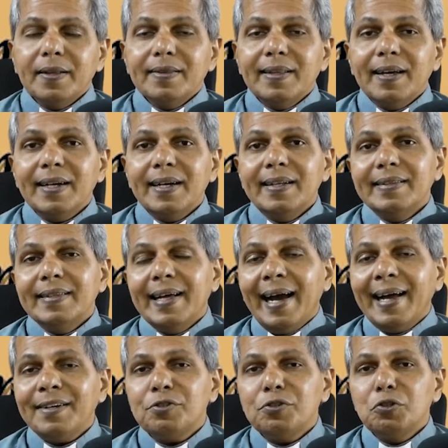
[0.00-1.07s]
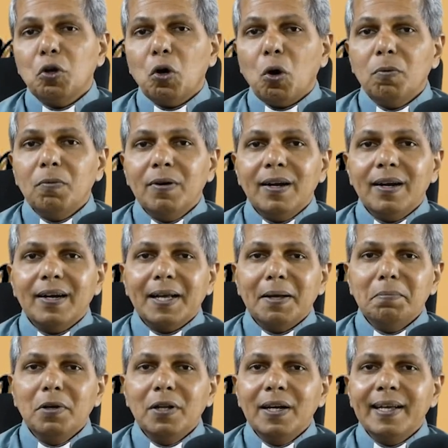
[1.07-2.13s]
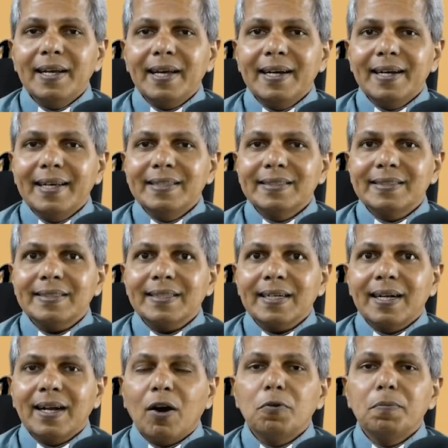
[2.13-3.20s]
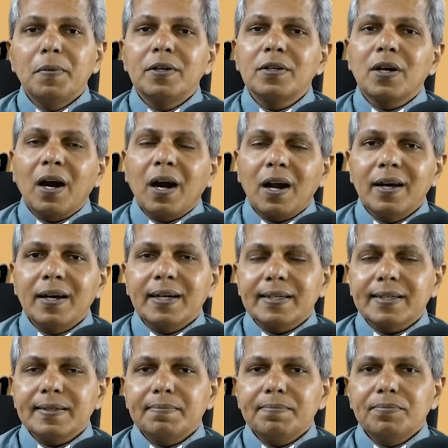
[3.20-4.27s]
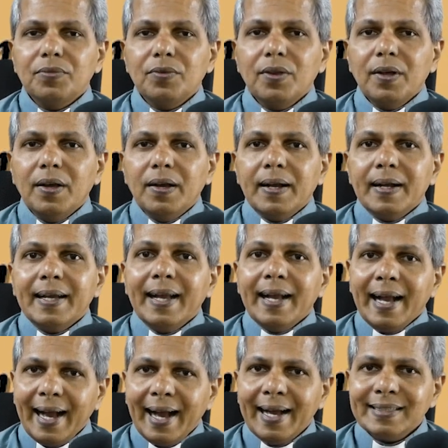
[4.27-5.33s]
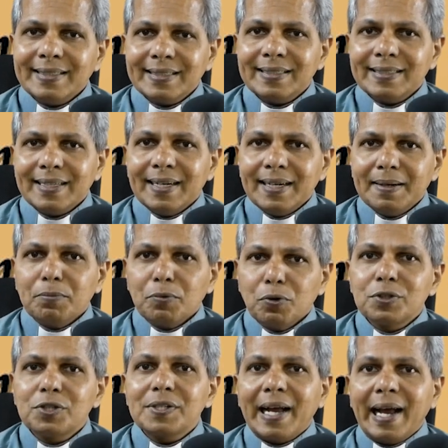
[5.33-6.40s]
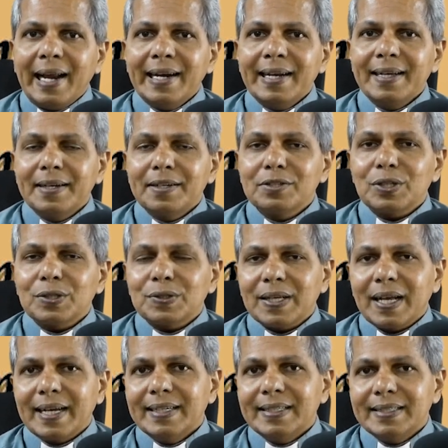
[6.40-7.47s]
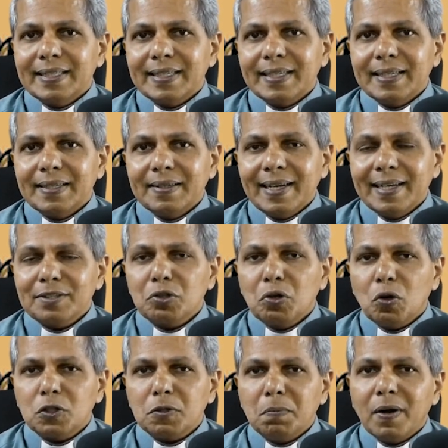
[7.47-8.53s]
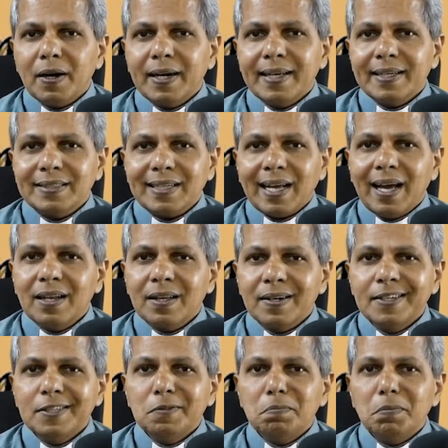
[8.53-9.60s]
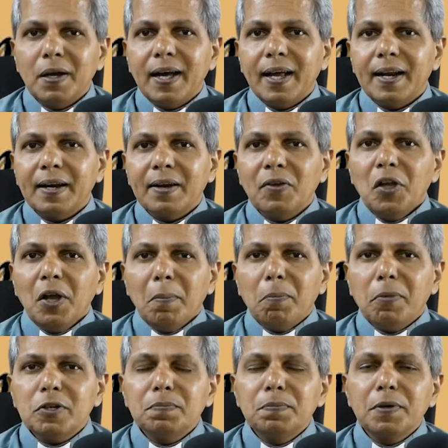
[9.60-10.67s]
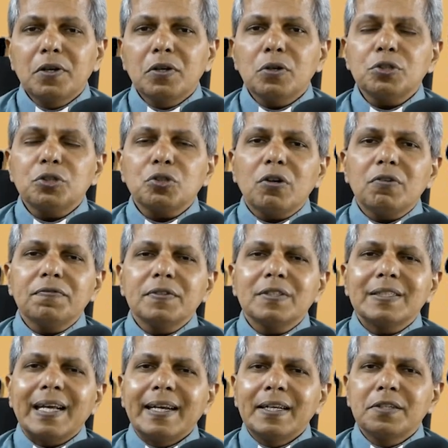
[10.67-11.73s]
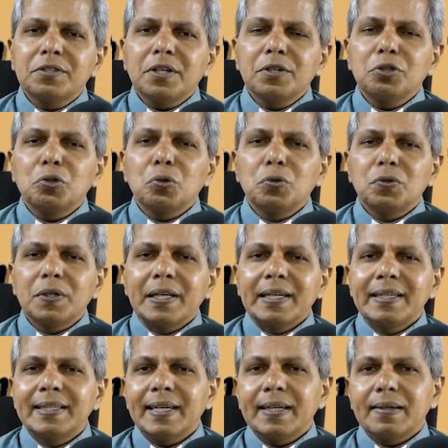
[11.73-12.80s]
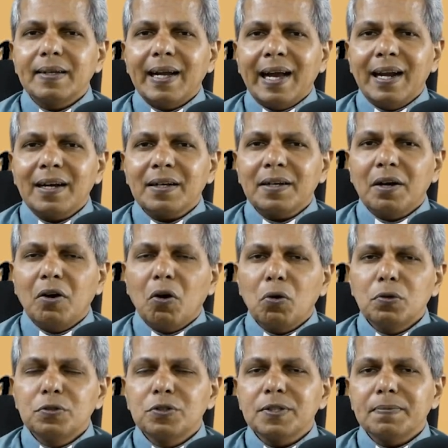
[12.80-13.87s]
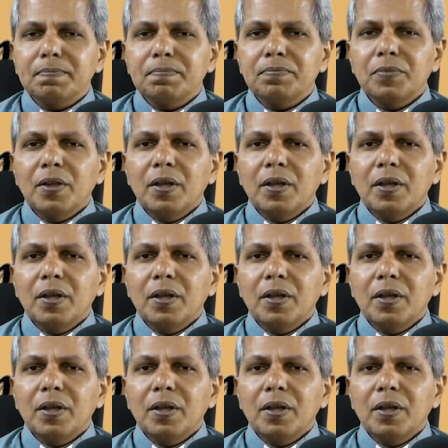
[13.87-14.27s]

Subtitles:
There in that novel, Emilian is a government clerk. He has good standing in society. He has got money, a salaried man. But because of his addiction to drinking, alcoholism,